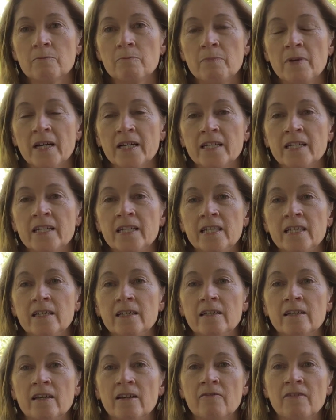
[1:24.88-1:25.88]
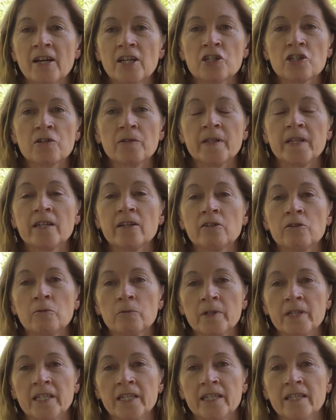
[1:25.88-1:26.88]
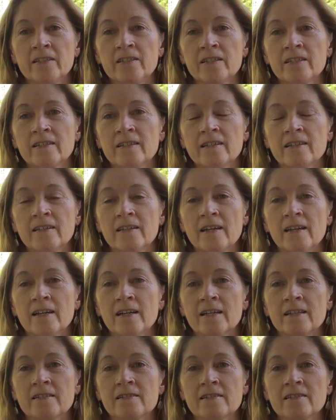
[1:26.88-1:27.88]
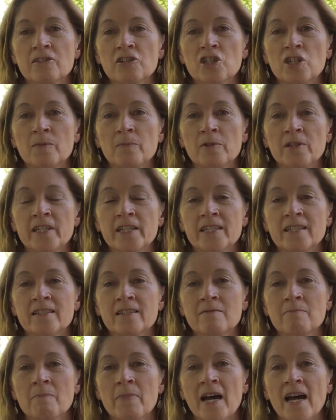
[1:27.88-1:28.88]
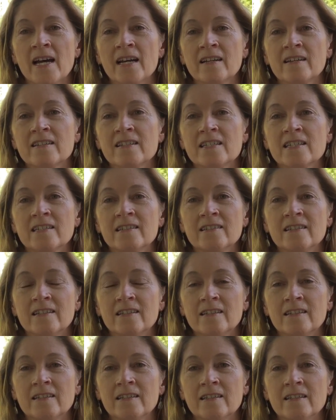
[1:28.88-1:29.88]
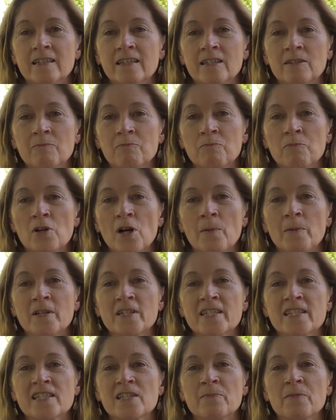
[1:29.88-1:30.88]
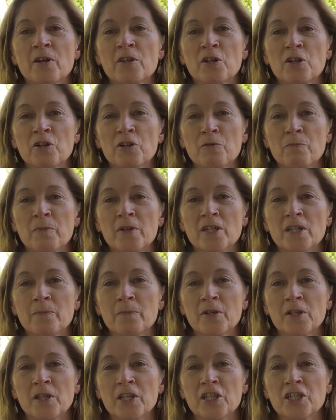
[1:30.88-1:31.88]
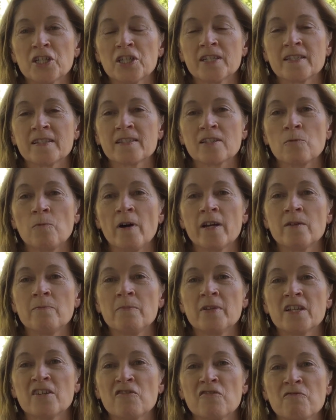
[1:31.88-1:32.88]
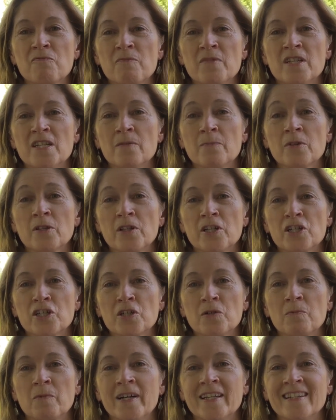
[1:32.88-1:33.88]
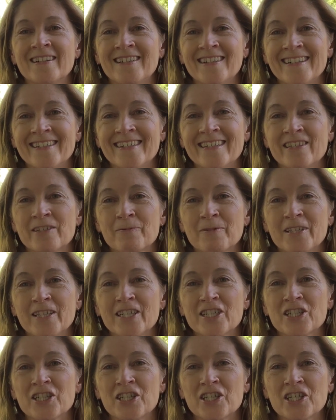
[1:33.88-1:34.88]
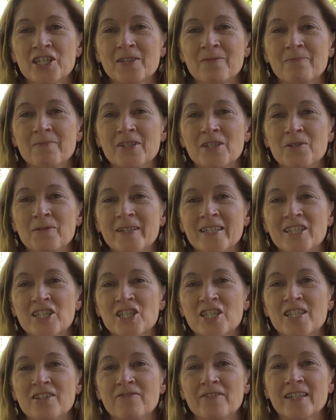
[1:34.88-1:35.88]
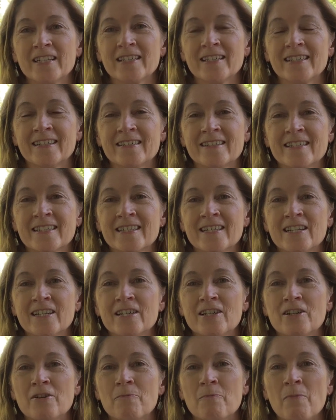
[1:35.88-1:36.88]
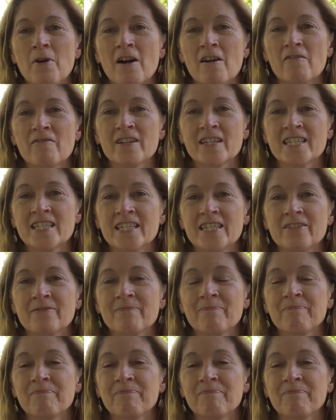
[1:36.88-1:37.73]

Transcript: But he eventually agreed, as she pleaded and begged and probably did some other manipulations. Quite a bit of manipulation went on in the relationship between Shiva and Parvati.